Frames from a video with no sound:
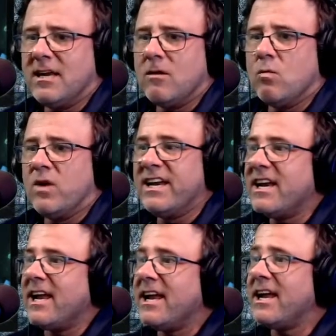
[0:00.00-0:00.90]

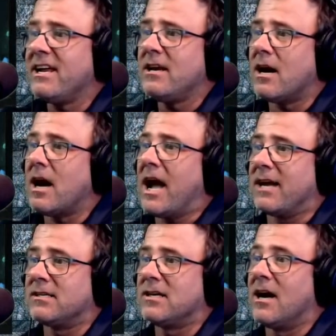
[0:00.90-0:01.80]
need
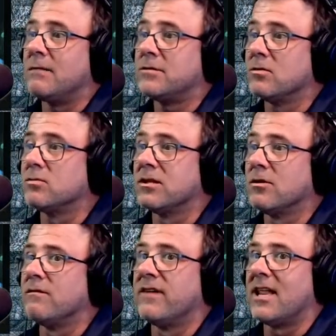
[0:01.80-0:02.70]
at times those
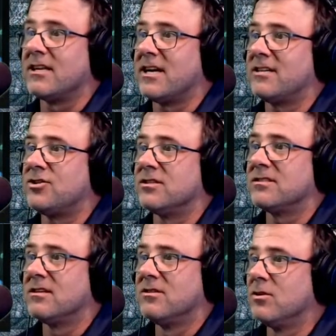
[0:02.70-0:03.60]
little
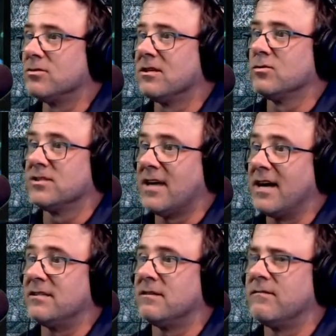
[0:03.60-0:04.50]
validations, those little
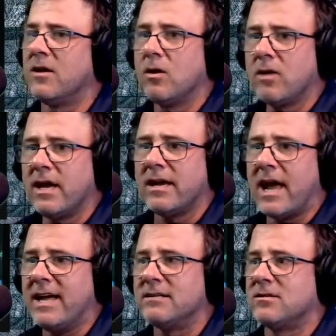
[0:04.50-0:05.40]
signs of, okay,
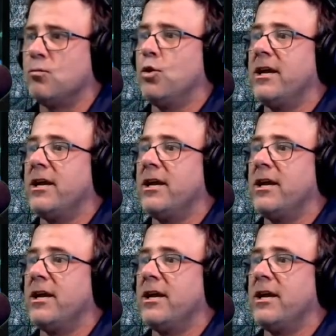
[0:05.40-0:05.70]
hey, someone